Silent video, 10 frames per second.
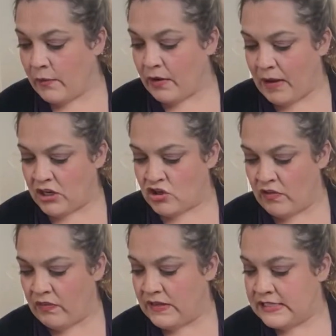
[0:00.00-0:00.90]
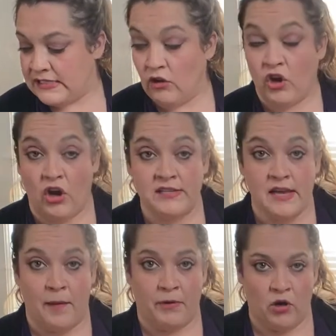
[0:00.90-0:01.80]
want to make sure that this still cooks
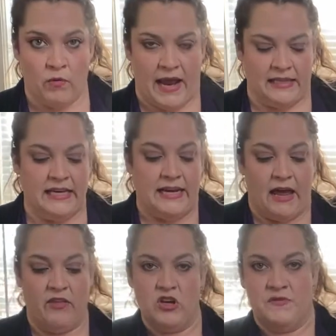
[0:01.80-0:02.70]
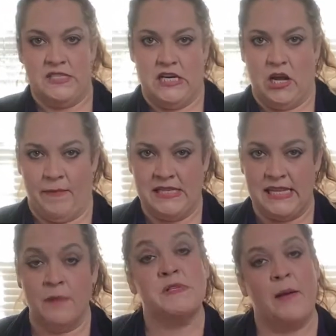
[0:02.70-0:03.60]
up correctly, now that you've seen all my
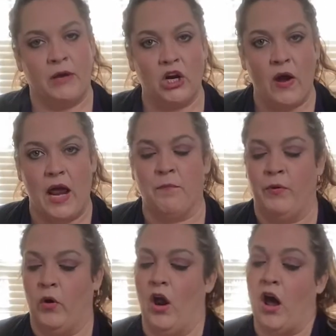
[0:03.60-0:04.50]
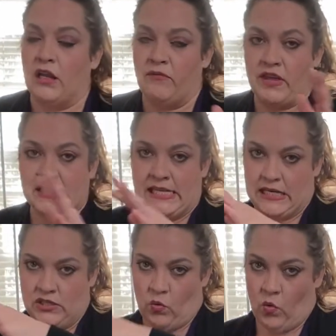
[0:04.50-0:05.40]
steps, I'm going to go ahead and put all of this
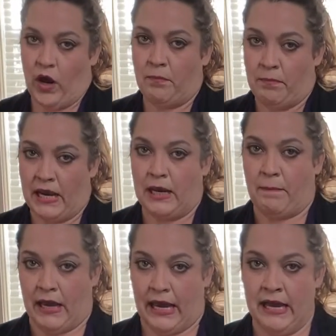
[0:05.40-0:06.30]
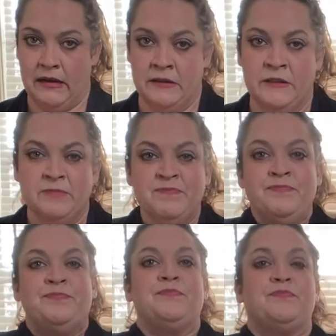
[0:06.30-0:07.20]
into one big pot
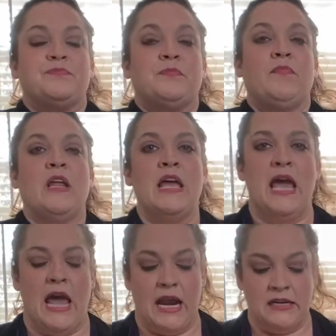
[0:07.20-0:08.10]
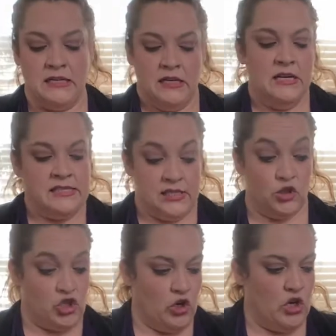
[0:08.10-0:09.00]
and still
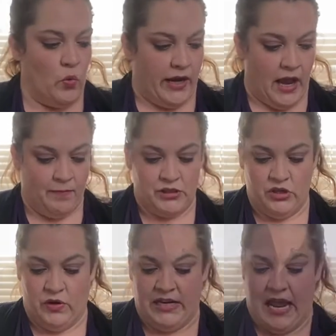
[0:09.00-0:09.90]
show you what I'm doing